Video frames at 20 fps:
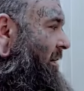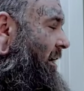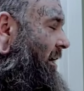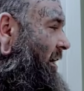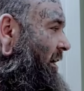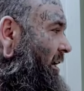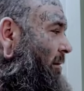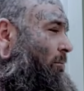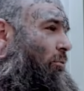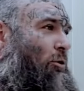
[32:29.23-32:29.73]

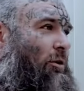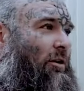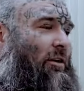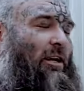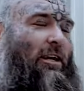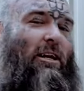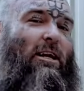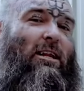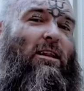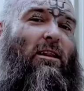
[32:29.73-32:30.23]
And I'm putting
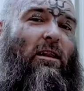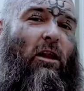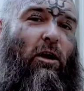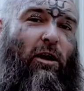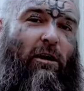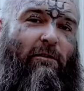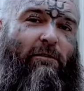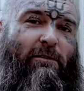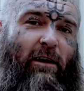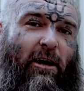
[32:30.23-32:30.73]
in a lot
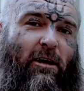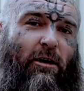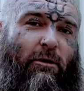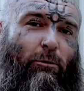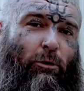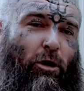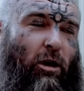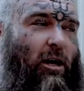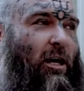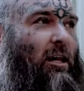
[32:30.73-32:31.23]
of fucking
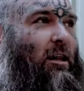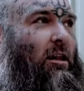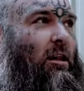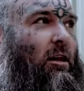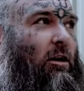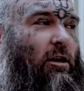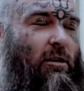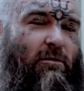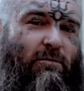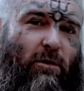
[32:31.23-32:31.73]
work, a
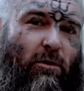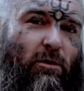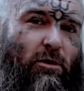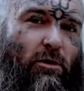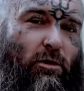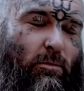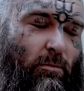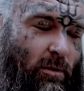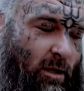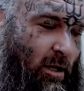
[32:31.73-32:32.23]
lot of
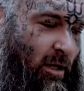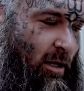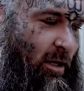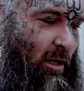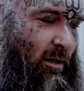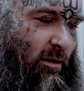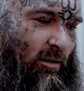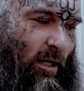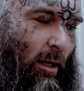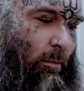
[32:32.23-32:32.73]
volume,
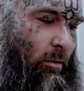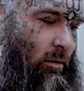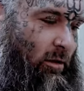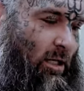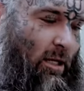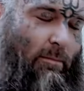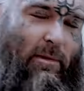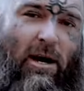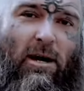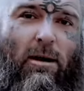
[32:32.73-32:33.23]
double
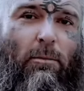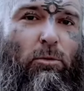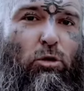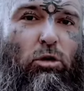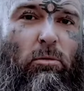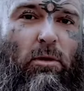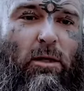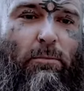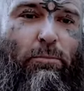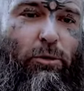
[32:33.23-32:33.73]
the amount I'm
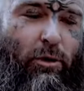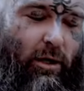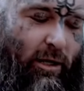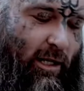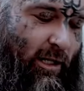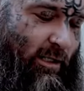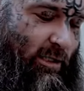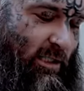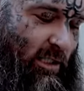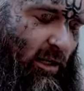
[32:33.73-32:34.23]
normally putting
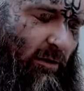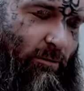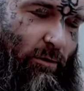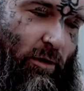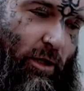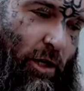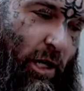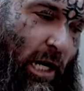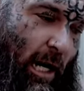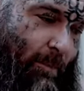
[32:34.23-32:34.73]
in. So I've
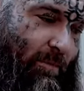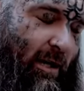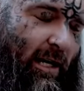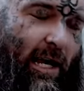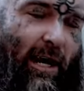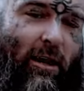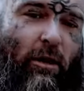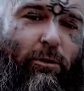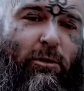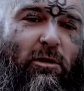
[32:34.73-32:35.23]
really got to up the
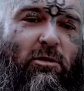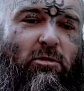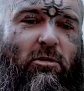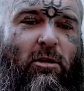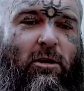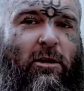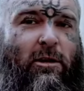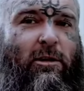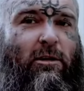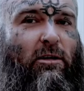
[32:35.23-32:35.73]
calories
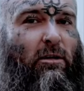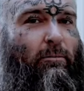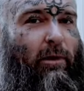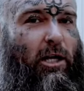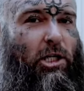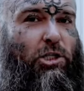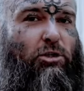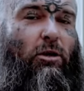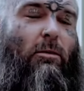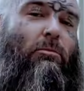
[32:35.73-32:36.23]
to
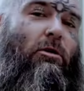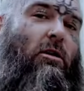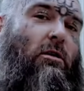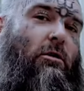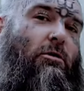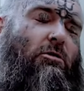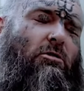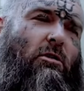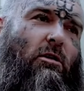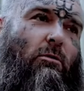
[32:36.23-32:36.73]
make sure I'm not
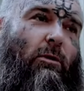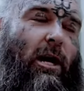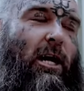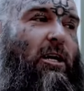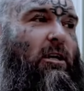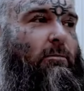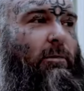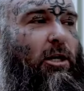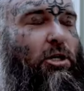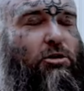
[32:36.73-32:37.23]
losing weight,
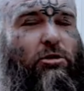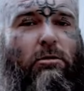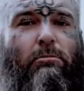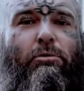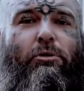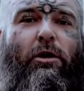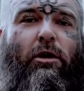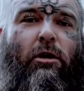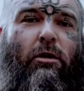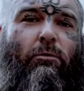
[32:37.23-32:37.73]
to make sure I'm
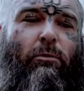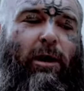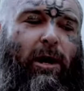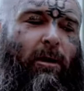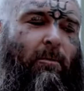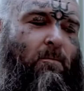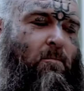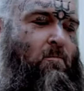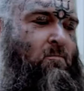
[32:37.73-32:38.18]
putting on weight.